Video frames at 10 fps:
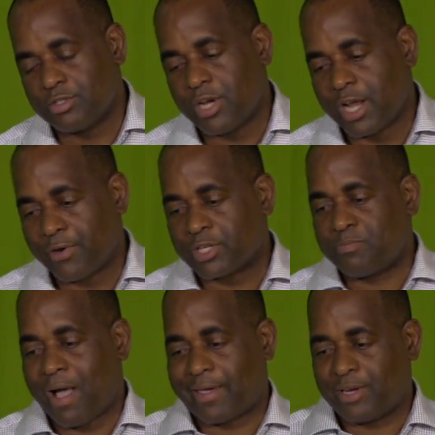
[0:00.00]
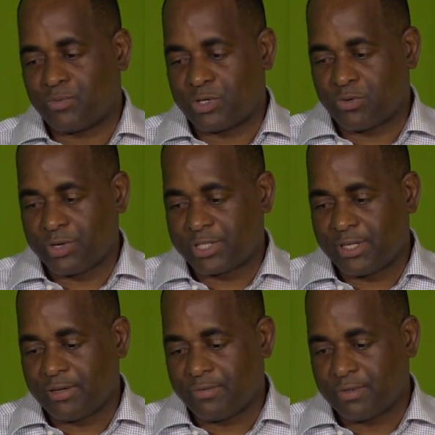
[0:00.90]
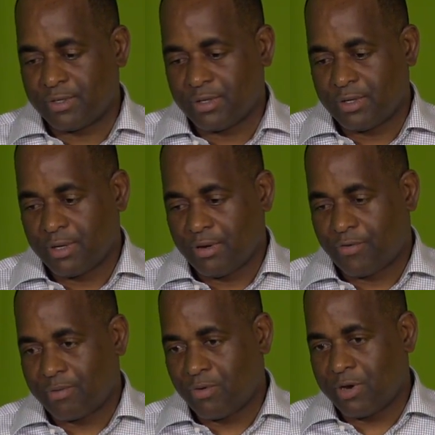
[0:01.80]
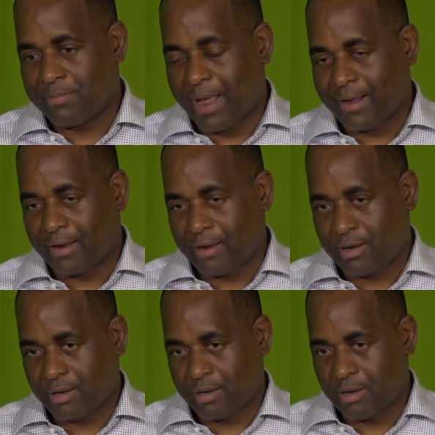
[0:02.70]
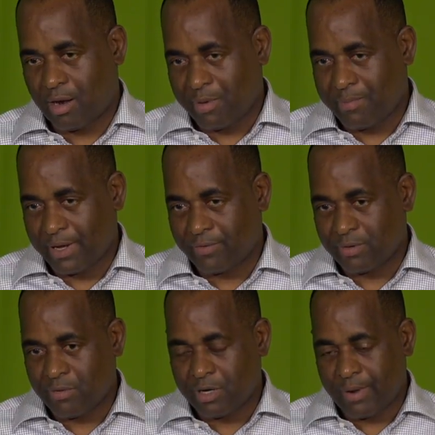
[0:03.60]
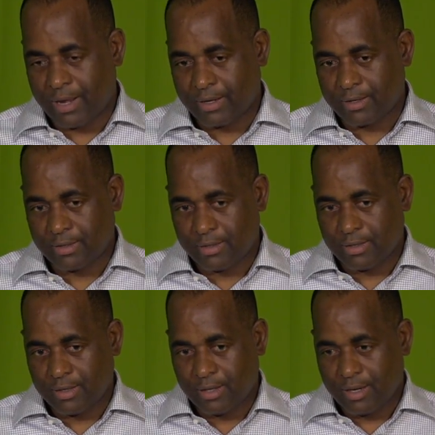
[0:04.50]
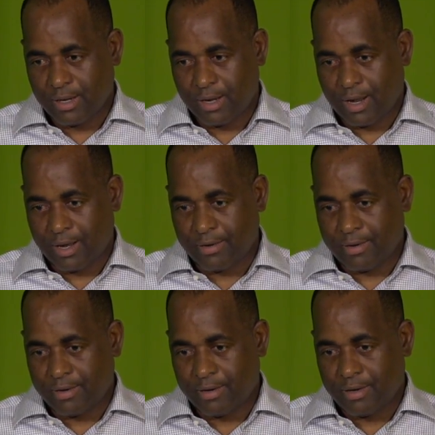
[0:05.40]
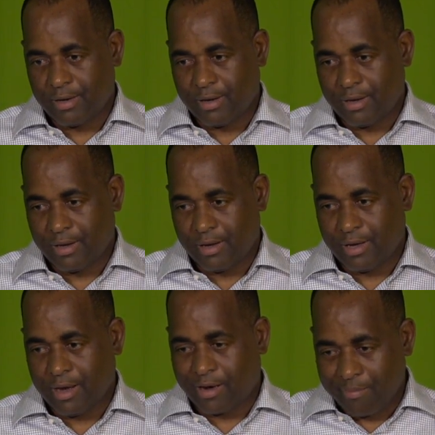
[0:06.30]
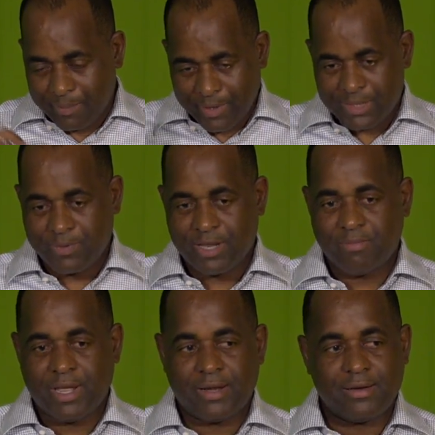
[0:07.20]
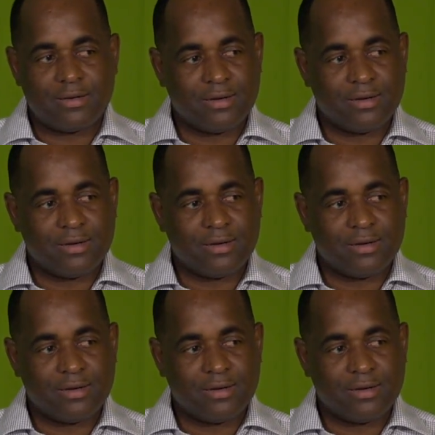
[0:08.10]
generous package which we received from the World Bank, commitment from the World Bank. And there are commitments being made,